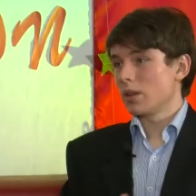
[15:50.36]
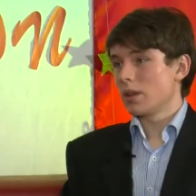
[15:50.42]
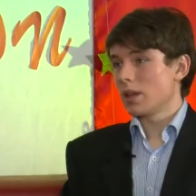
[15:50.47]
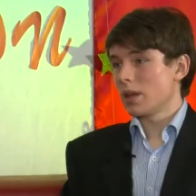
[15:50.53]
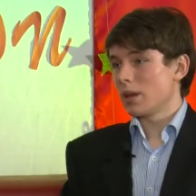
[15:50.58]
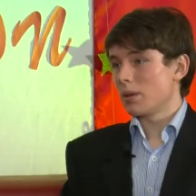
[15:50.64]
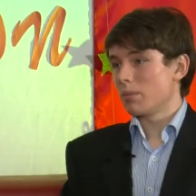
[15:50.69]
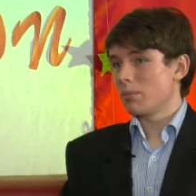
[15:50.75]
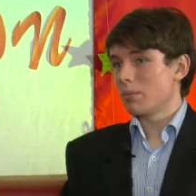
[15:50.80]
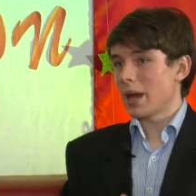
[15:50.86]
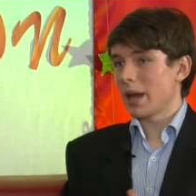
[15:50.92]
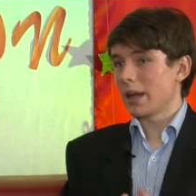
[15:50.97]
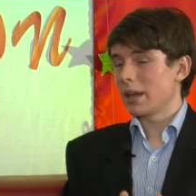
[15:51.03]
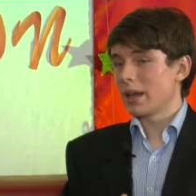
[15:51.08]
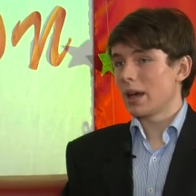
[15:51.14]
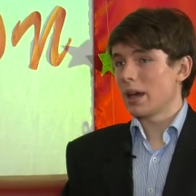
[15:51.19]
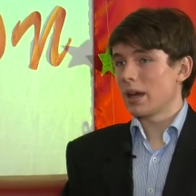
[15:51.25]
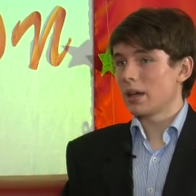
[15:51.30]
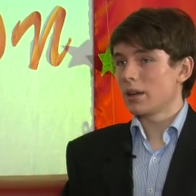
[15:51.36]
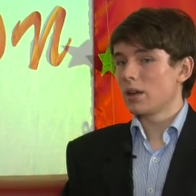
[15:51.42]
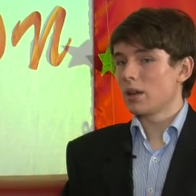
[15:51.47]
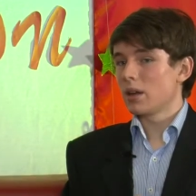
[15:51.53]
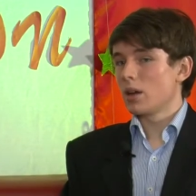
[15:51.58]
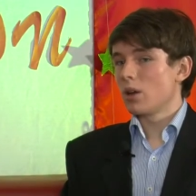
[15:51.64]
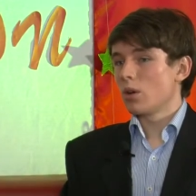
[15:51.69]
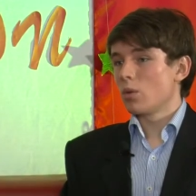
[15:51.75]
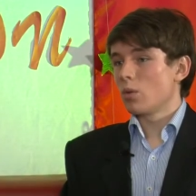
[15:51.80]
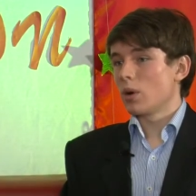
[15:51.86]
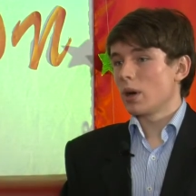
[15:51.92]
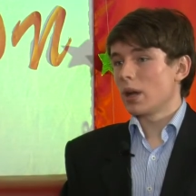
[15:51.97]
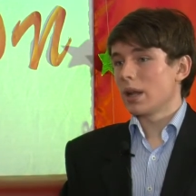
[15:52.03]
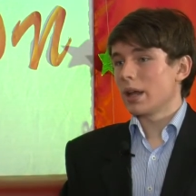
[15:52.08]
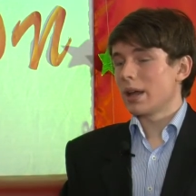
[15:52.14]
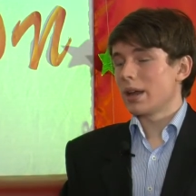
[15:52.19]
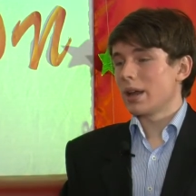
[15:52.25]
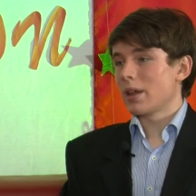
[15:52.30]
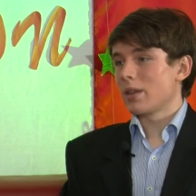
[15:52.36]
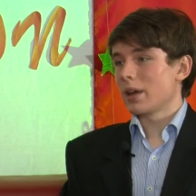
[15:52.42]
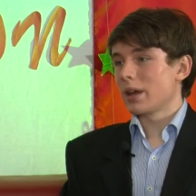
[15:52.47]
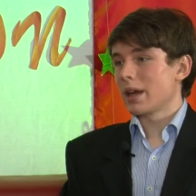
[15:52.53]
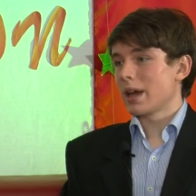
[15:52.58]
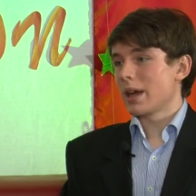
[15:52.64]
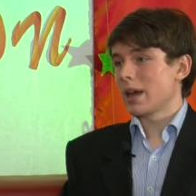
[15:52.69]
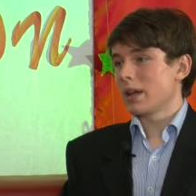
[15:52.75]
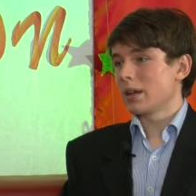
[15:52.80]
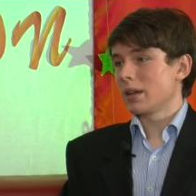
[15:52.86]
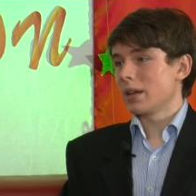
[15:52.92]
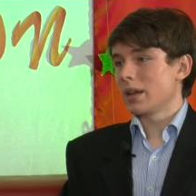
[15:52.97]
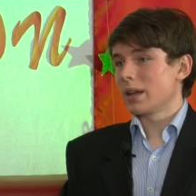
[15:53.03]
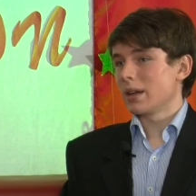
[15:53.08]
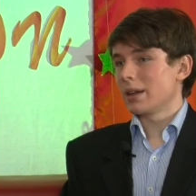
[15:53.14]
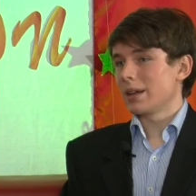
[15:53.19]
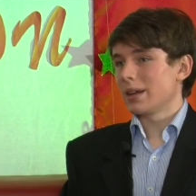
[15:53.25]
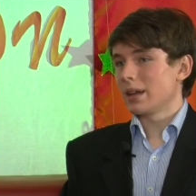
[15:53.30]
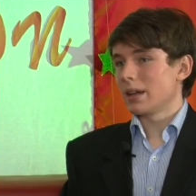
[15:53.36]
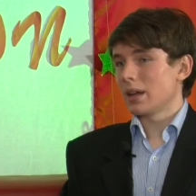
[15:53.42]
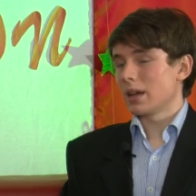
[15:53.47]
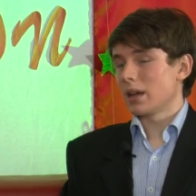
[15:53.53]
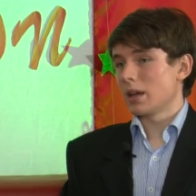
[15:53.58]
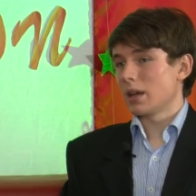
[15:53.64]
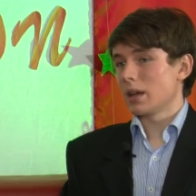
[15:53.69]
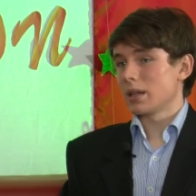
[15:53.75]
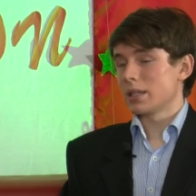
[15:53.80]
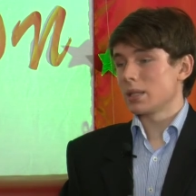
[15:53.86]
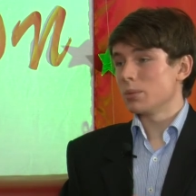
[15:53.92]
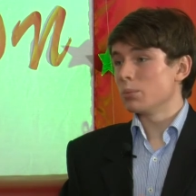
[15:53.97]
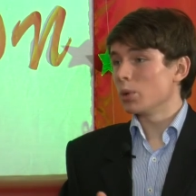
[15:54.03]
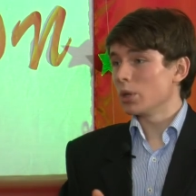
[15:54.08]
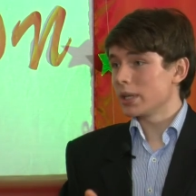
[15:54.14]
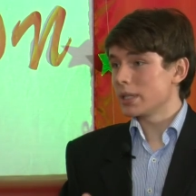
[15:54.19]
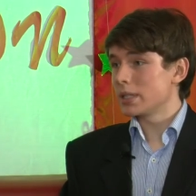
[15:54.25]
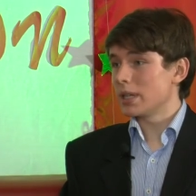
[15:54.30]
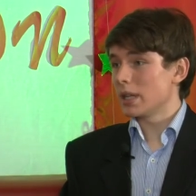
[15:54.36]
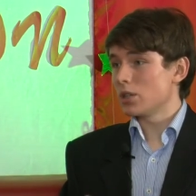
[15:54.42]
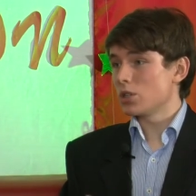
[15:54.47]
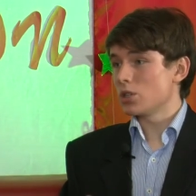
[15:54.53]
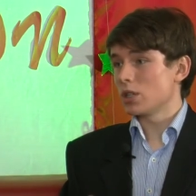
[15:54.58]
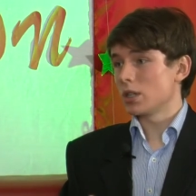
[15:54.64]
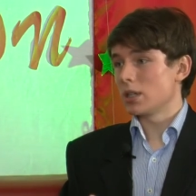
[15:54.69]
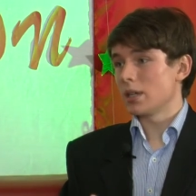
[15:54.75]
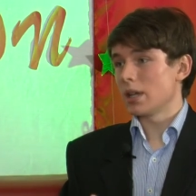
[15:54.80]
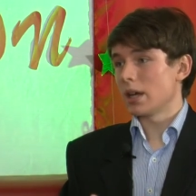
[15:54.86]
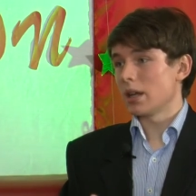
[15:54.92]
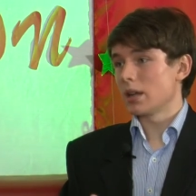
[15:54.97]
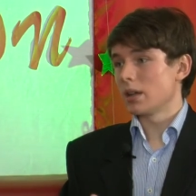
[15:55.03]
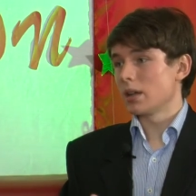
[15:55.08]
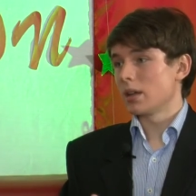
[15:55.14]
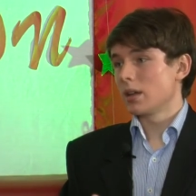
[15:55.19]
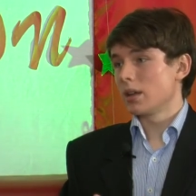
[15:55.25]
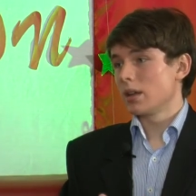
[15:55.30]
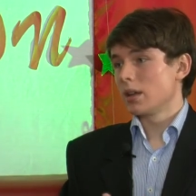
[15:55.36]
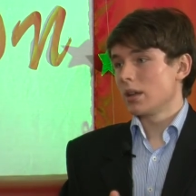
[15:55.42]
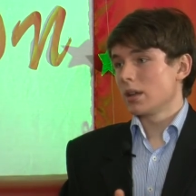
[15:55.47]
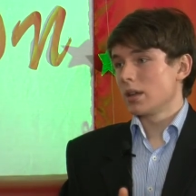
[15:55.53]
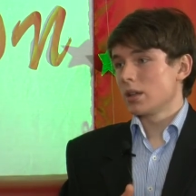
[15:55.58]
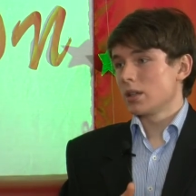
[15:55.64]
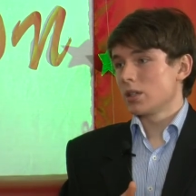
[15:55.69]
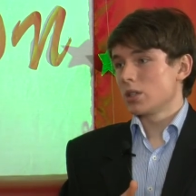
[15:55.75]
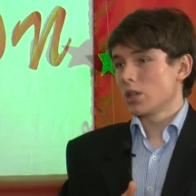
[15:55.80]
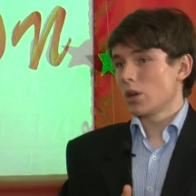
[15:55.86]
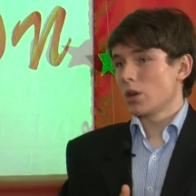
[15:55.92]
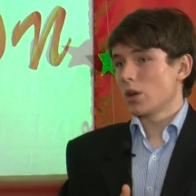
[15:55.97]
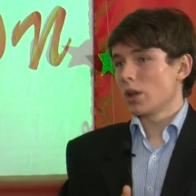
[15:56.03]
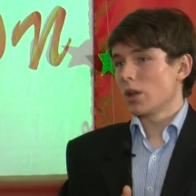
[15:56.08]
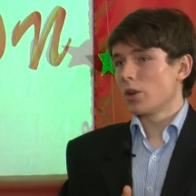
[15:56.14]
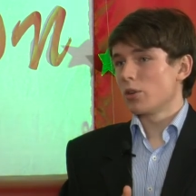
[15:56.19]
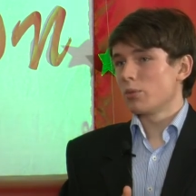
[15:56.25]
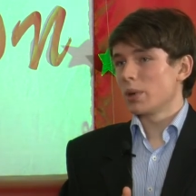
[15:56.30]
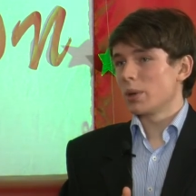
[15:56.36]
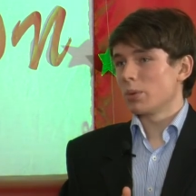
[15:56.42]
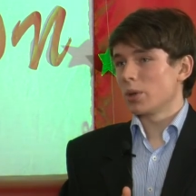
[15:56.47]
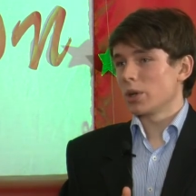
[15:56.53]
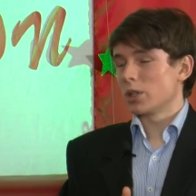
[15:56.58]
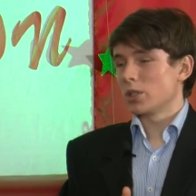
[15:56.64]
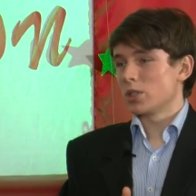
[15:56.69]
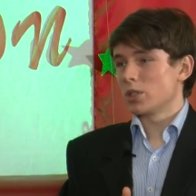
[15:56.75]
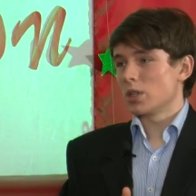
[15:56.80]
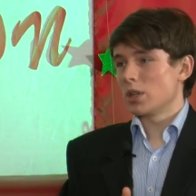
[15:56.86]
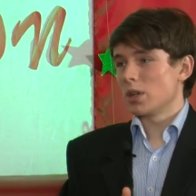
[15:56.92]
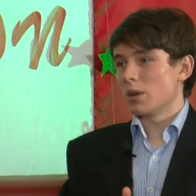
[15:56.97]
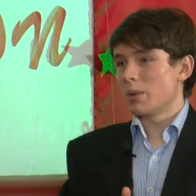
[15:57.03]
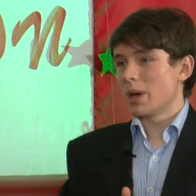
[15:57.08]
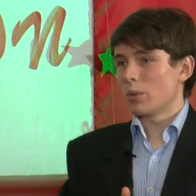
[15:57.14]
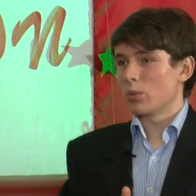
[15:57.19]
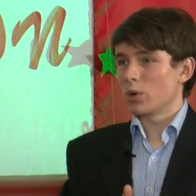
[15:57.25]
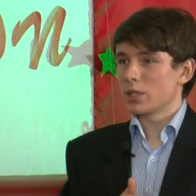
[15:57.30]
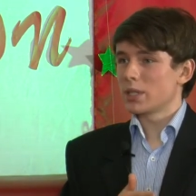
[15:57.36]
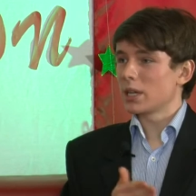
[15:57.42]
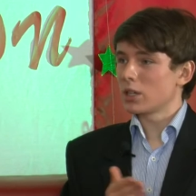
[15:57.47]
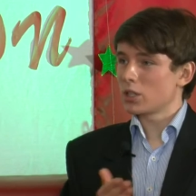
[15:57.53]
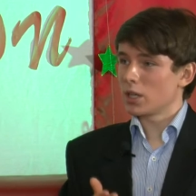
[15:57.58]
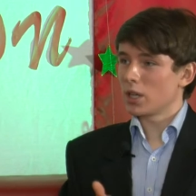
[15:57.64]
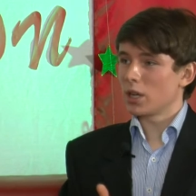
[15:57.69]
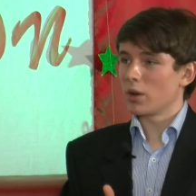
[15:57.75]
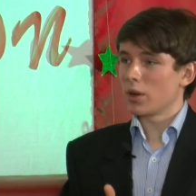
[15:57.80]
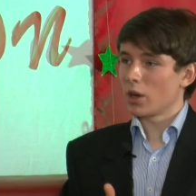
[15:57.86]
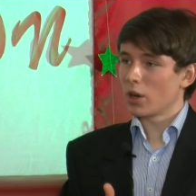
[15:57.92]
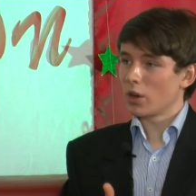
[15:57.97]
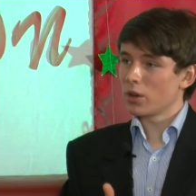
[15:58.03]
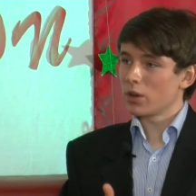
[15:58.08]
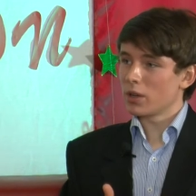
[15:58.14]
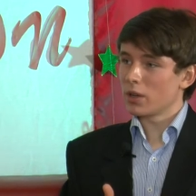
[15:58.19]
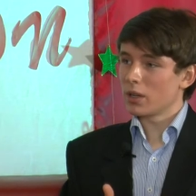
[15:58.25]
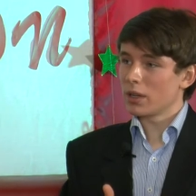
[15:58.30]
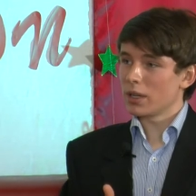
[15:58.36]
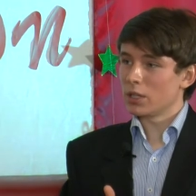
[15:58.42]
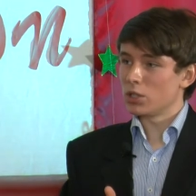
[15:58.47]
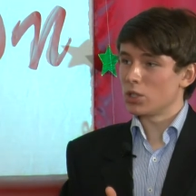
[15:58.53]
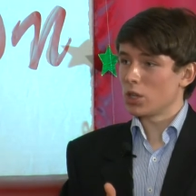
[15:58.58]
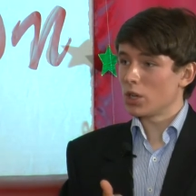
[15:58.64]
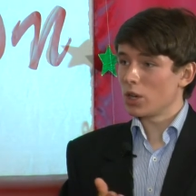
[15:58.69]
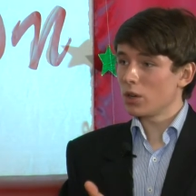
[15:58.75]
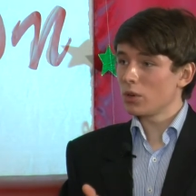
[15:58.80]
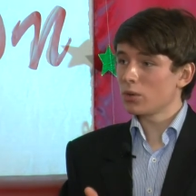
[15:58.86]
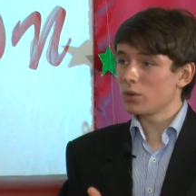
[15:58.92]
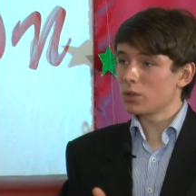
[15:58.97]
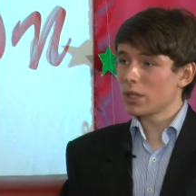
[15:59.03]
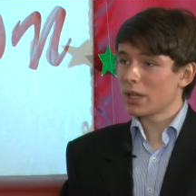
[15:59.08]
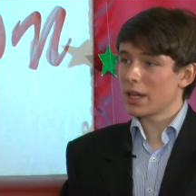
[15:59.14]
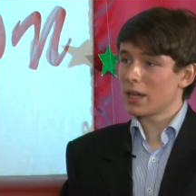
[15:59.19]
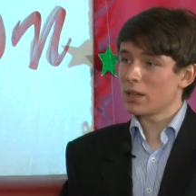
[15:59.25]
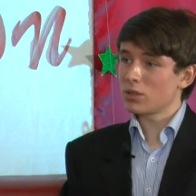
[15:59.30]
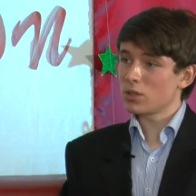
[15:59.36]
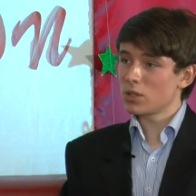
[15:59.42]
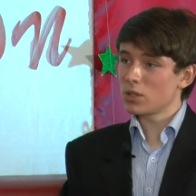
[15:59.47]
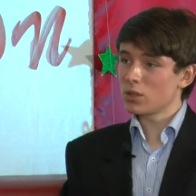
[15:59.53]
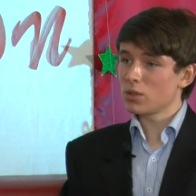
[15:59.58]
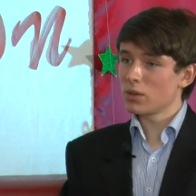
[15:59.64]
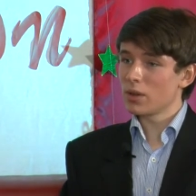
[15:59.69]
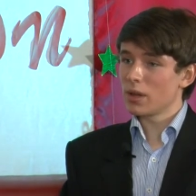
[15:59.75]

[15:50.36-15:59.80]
their backyard while another can't get uh, a simple extension done. So a lot of people are concerned about what's actually going on internal to council,